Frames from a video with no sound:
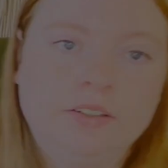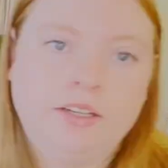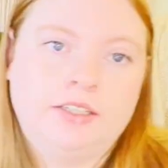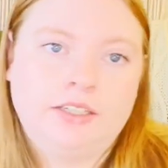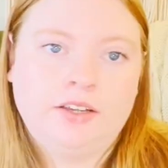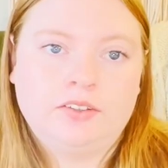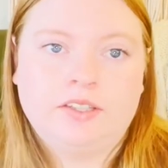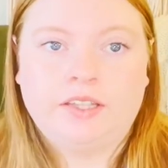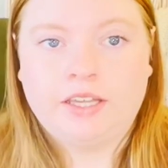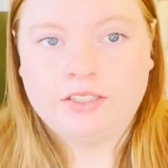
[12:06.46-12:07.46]
Alright, now
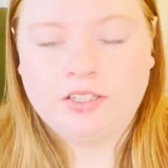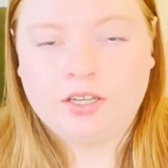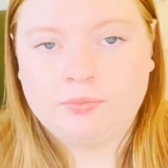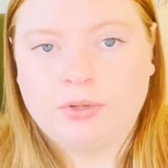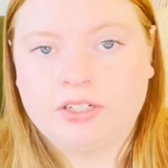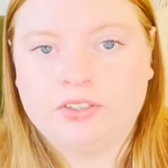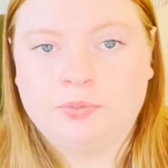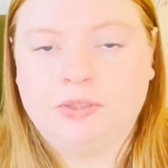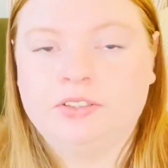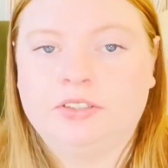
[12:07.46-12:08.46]
that that top bodice
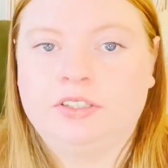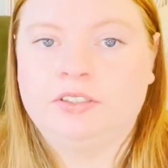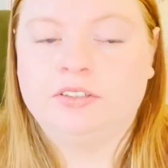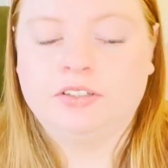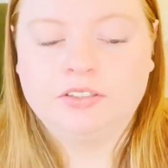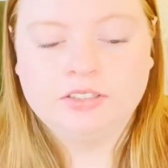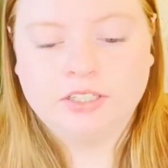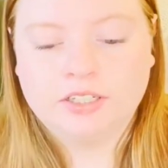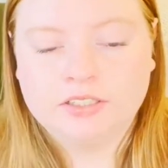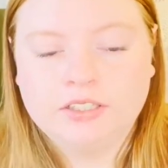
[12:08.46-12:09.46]
piece is all
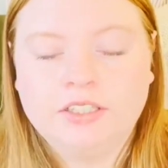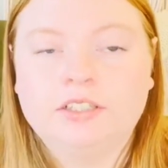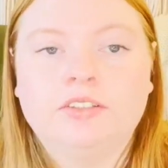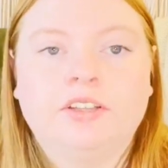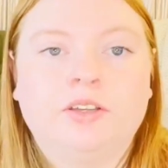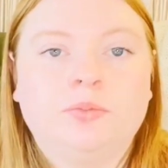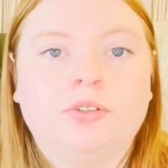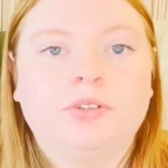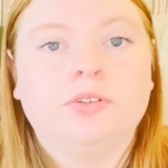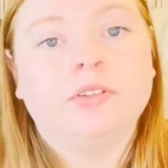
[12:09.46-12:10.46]
done, it is time
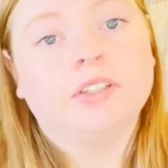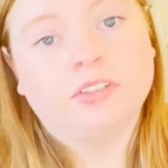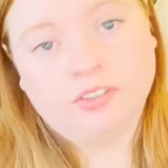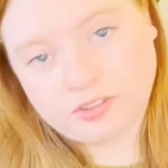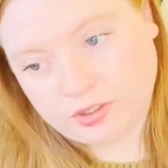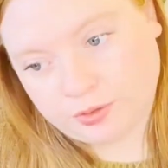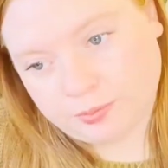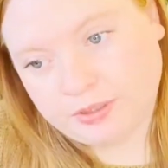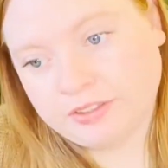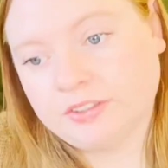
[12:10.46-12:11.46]
to do these skirt
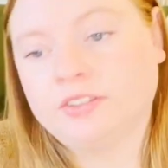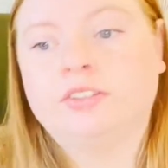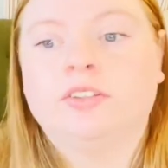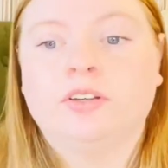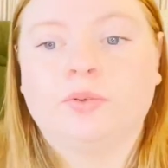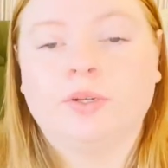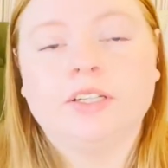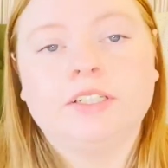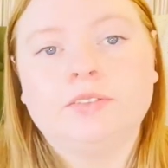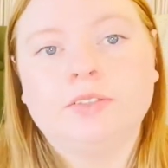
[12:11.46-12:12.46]
pieces. So what
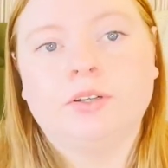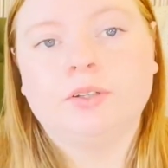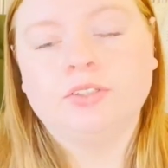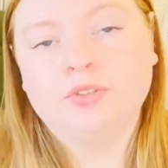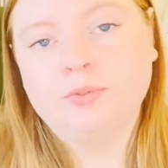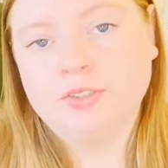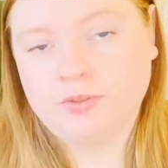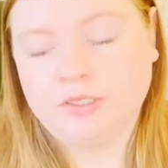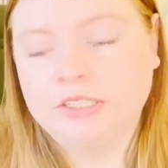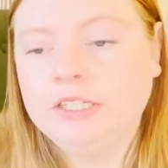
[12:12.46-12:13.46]
I'm going to be
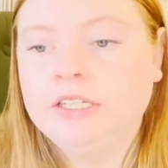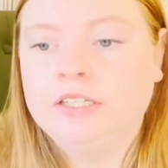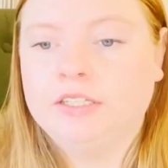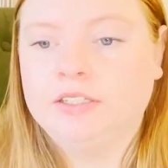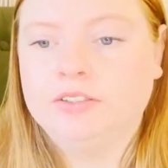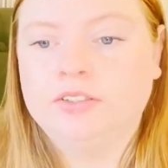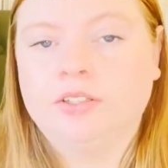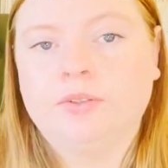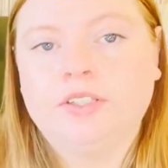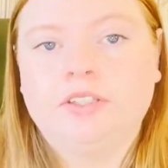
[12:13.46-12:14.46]
doing is
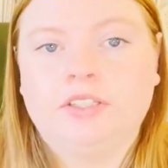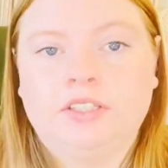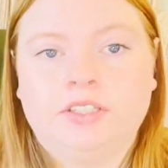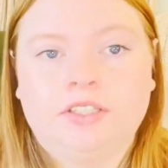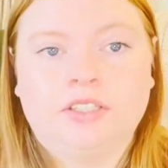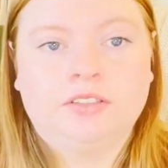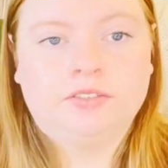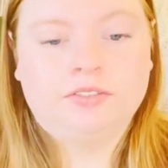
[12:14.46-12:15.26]
sewing the